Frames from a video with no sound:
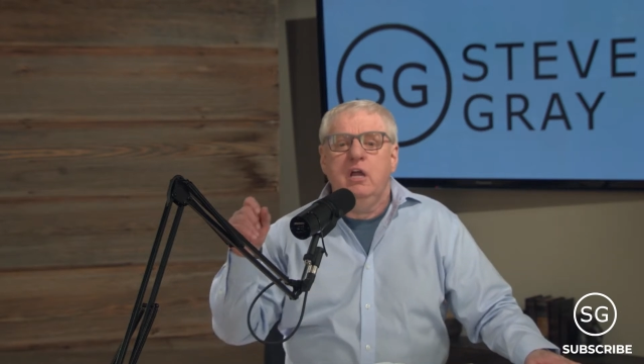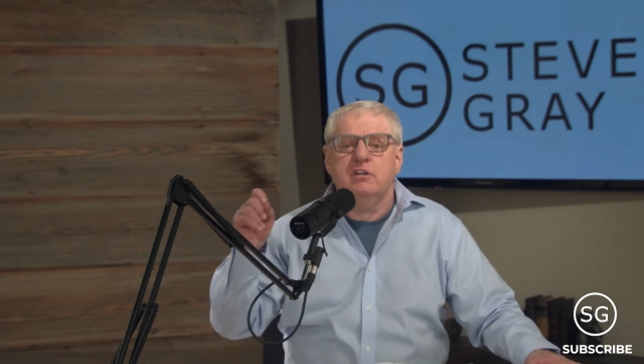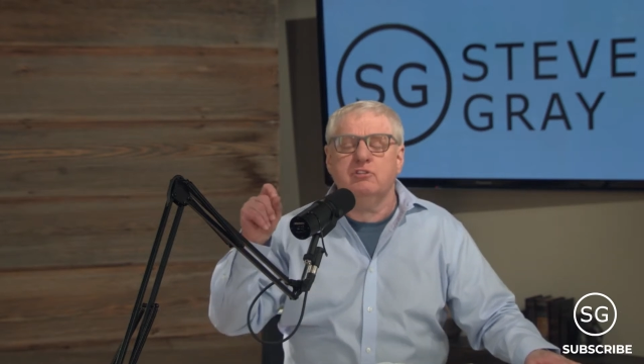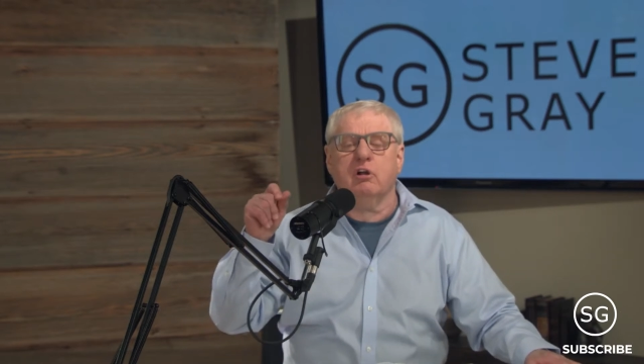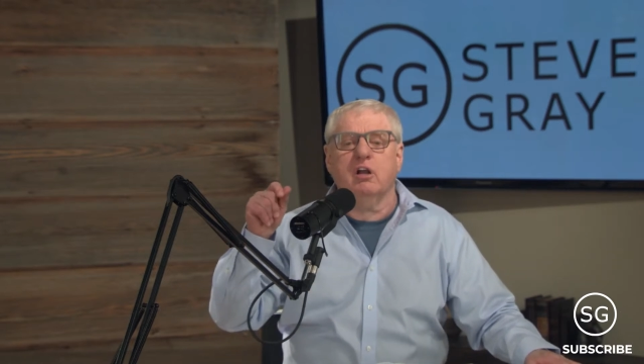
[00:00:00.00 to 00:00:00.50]

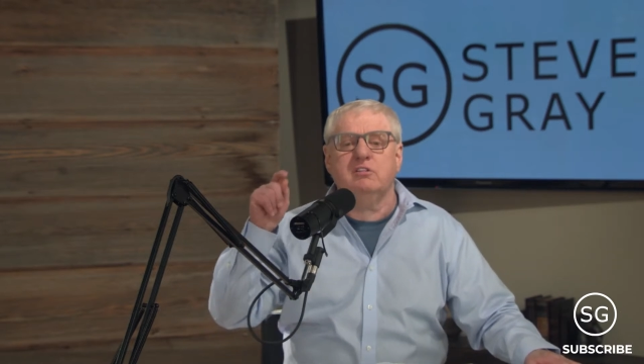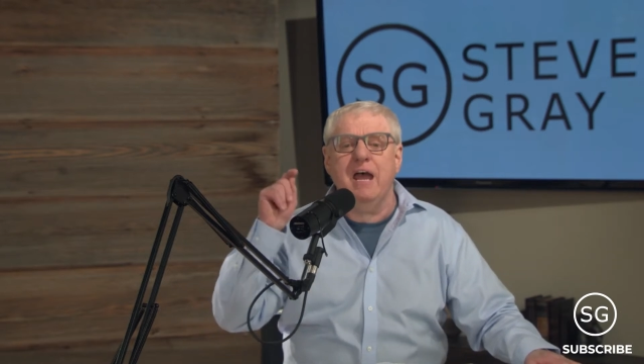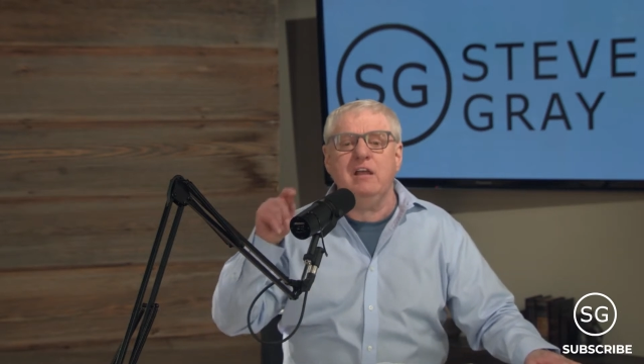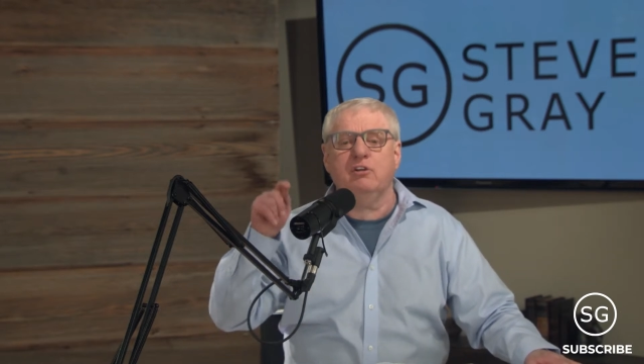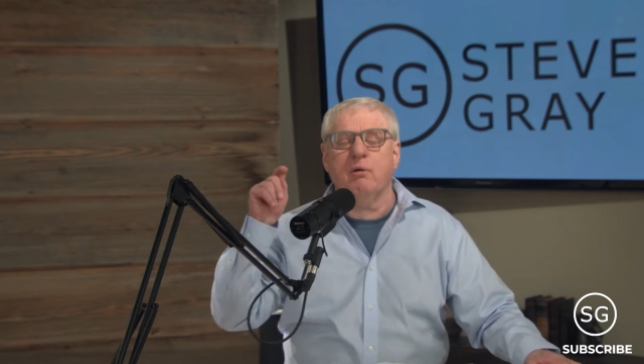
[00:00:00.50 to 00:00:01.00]
is you're going to
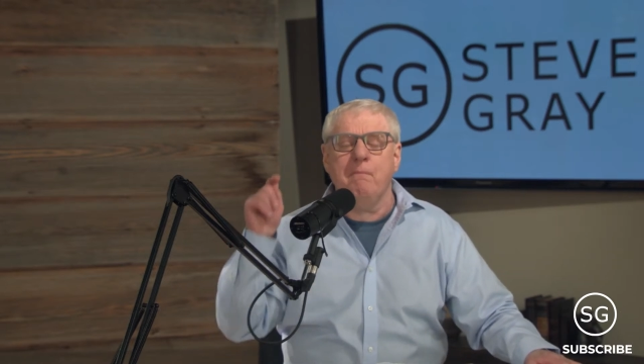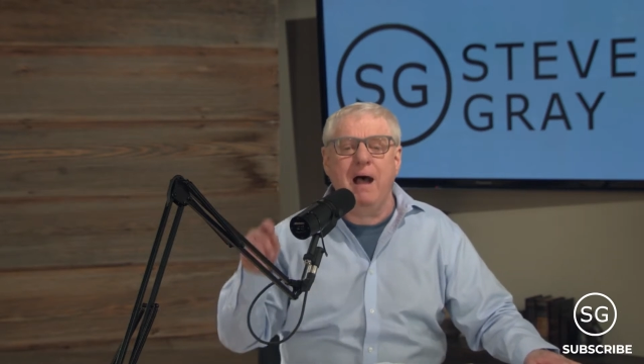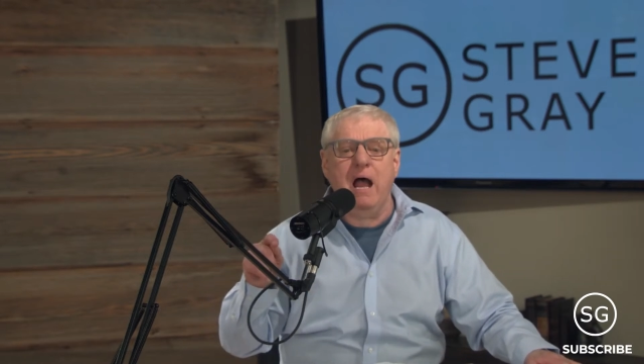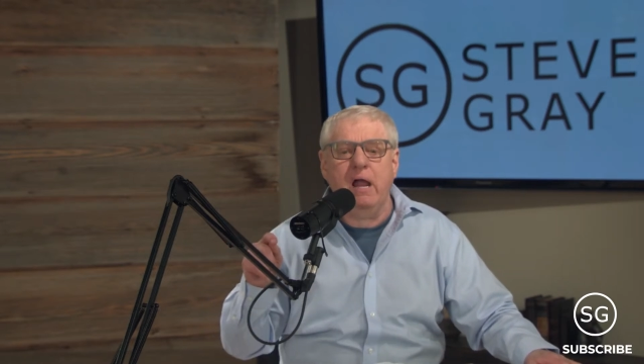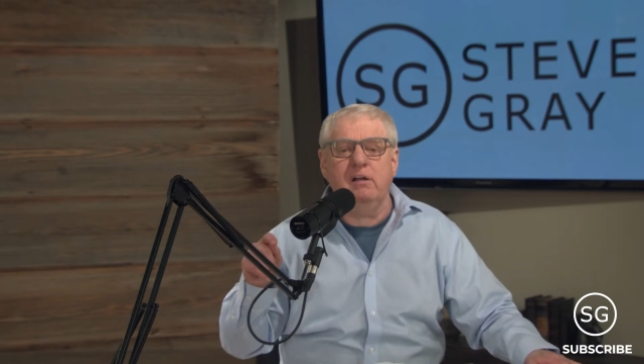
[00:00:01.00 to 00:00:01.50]
take your
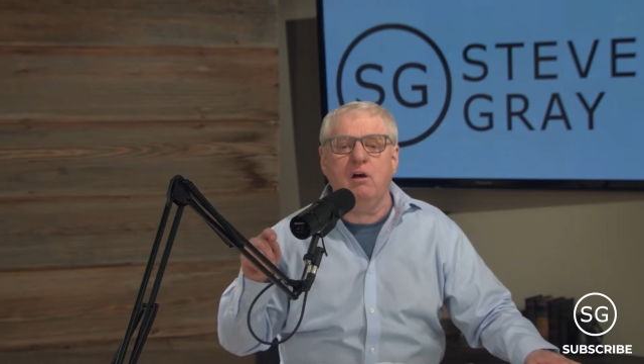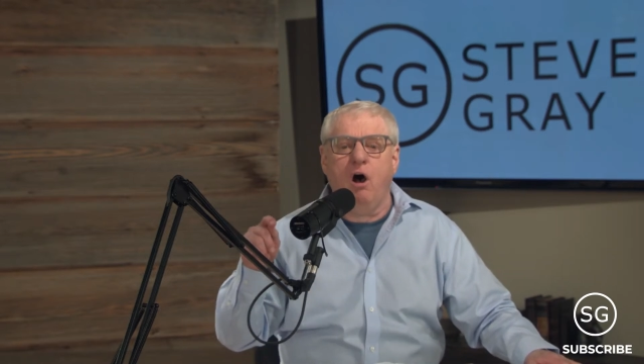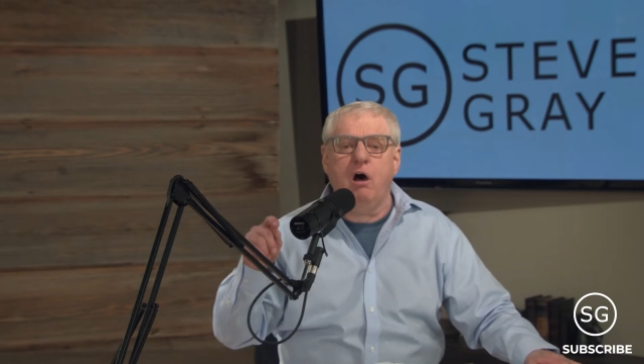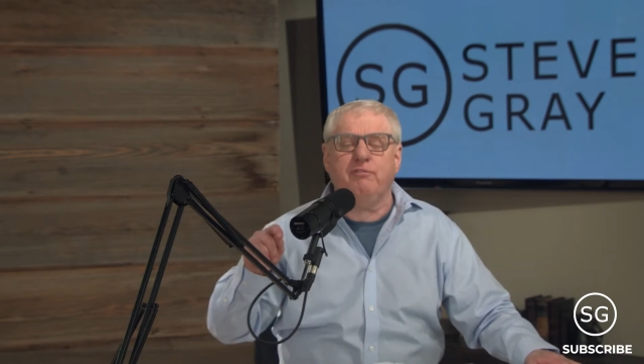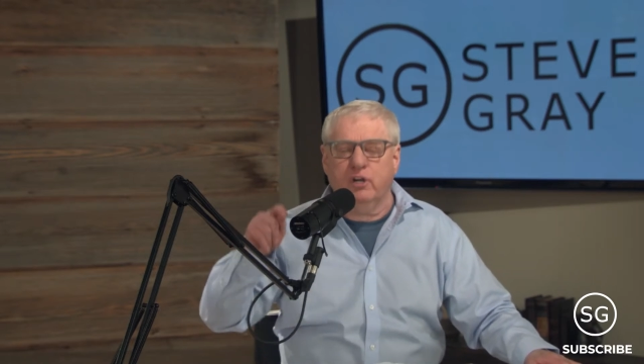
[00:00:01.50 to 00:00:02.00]
mind
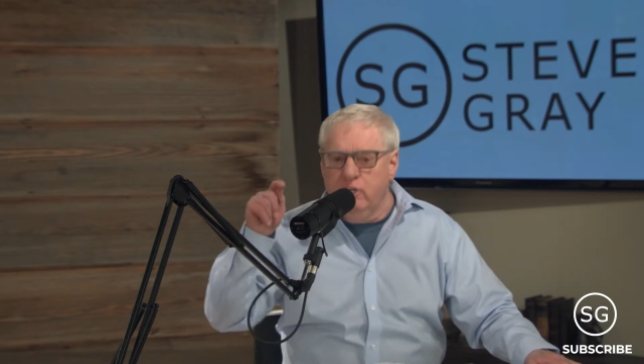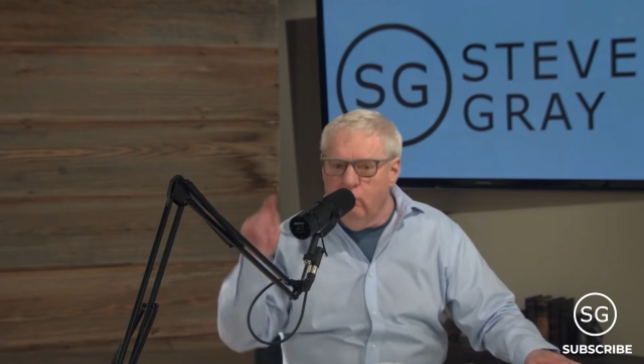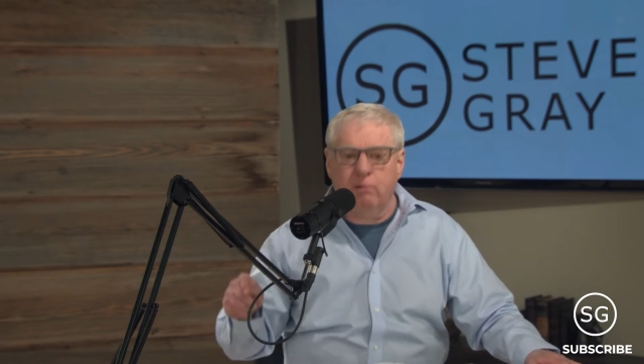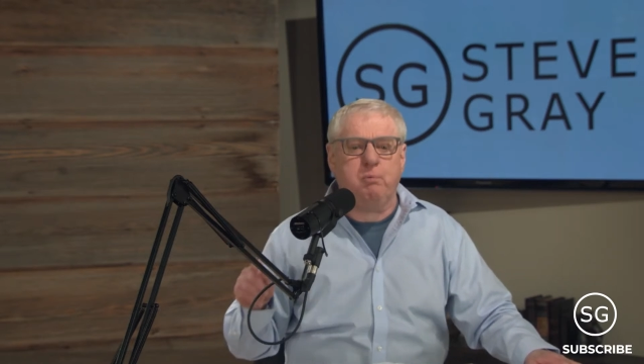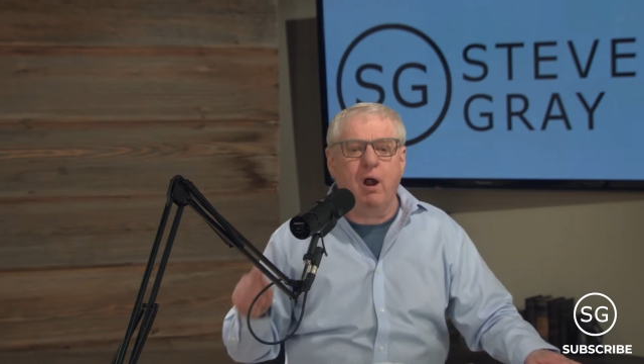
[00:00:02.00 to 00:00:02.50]
off of
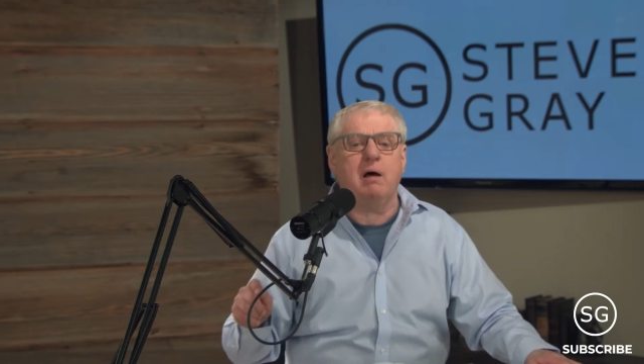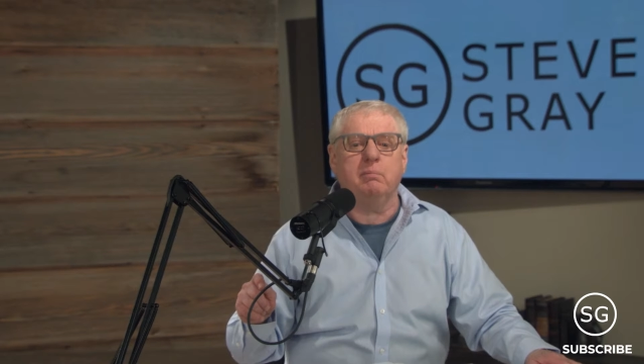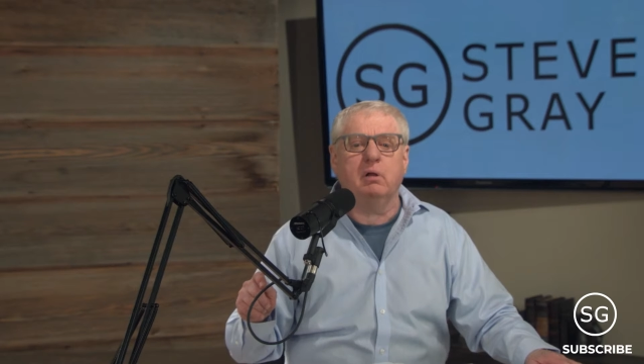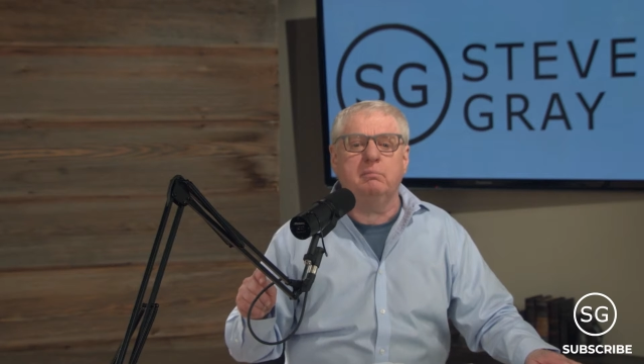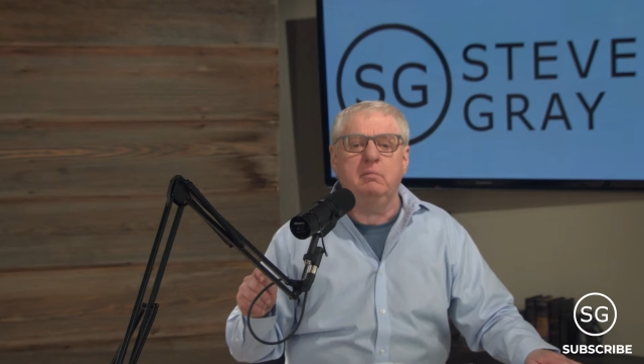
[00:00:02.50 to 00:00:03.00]
your
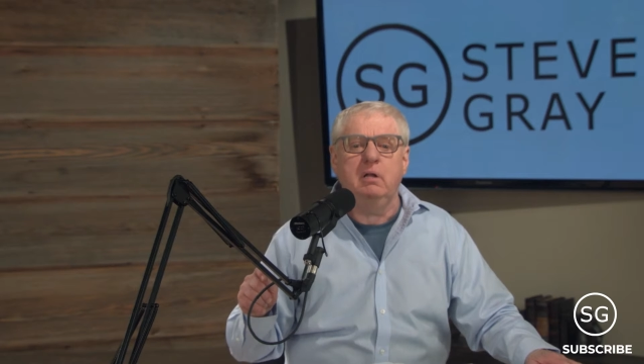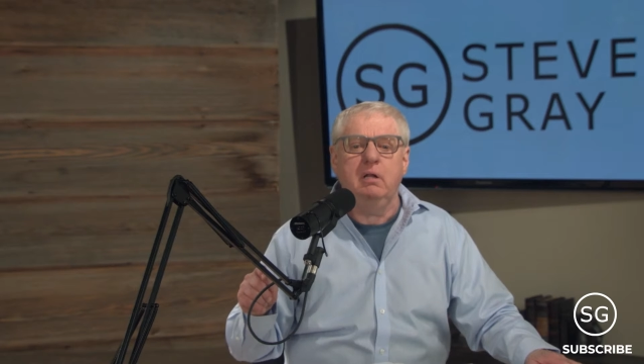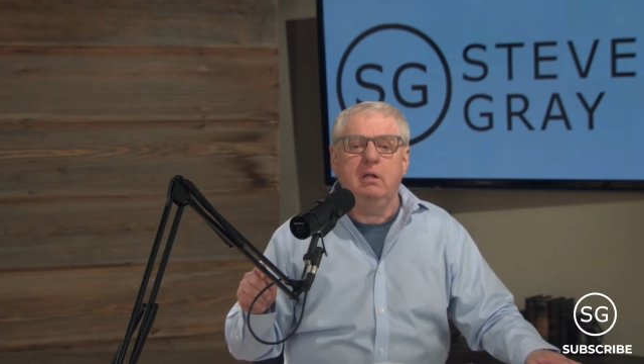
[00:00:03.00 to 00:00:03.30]
problem